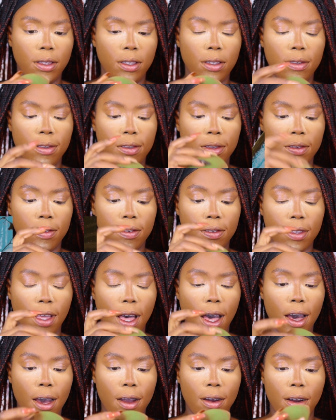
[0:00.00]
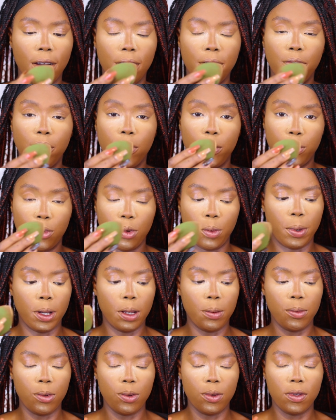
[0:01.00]
This is Sahara from
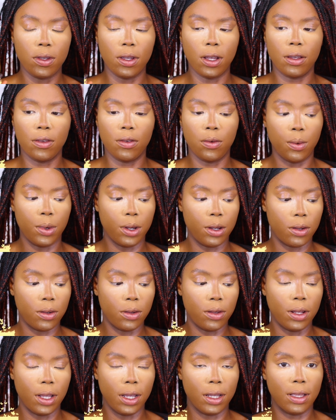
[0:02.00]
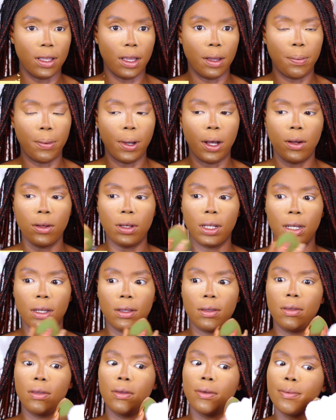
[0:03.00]
Nuban Beauty as well. Like their
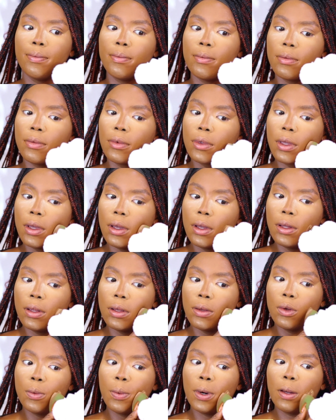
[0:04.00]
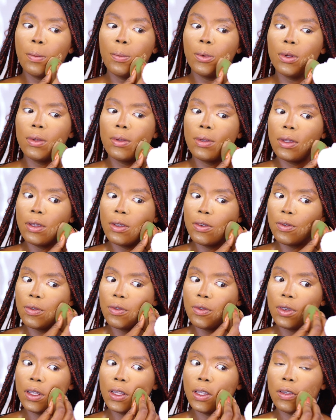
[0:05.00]
powders, Nuban Beauty is
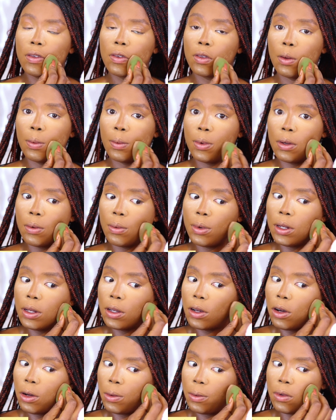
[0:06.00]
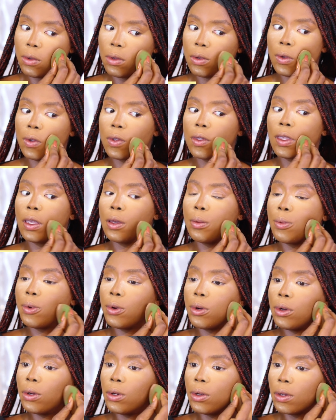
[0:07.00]
really something when it comes to skin
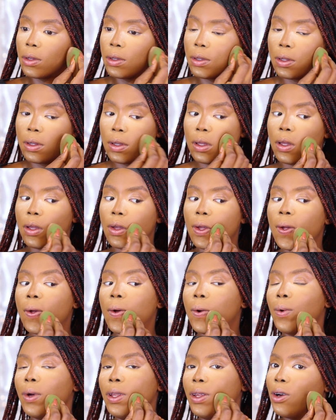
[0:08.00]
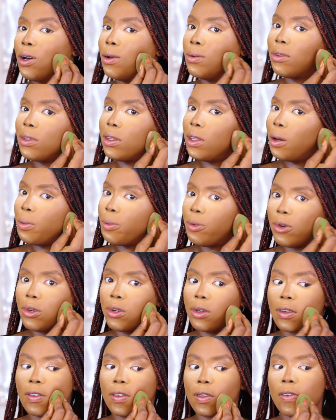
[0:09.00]
products, when it comes to their
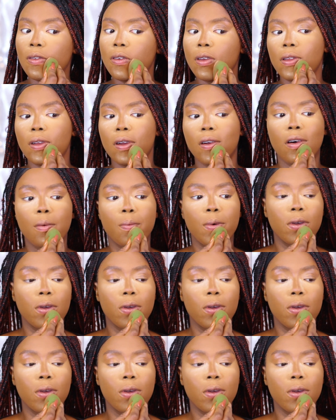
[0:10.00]
products in general.